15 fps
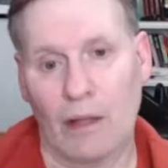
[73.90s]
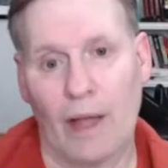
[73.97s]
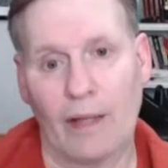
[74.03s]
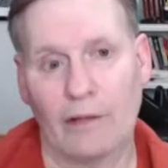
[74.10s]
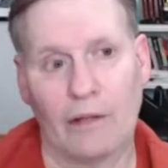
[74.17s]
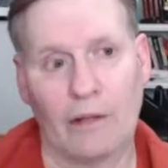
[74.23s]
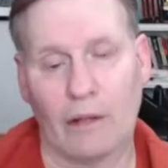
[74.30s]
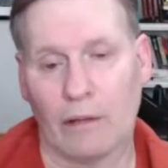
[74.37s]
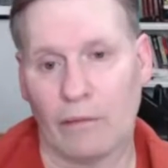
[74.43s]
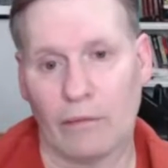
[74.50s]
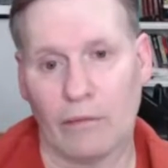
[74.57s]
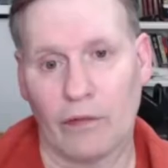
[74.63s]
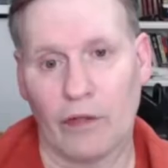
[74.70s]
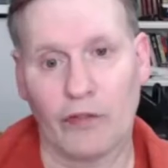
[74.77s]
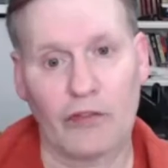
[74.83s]
They're lying to you.
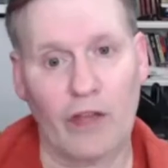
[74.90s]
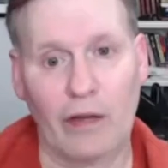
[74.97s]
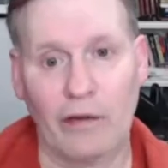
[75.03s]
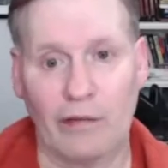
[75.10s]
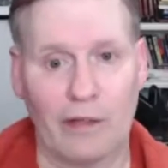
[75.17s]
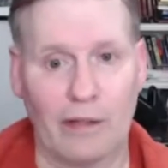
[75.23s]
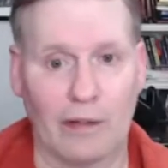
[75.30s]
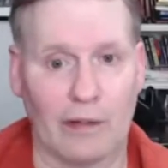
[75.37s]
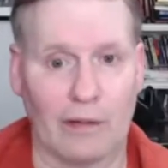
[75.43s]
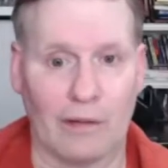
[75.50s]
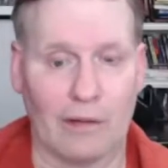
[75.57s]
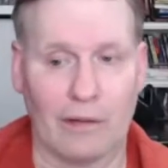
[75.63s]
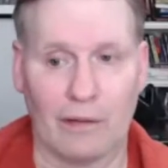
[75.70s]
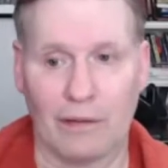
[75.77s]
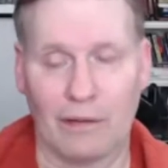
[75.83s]
They're suckling you.
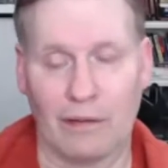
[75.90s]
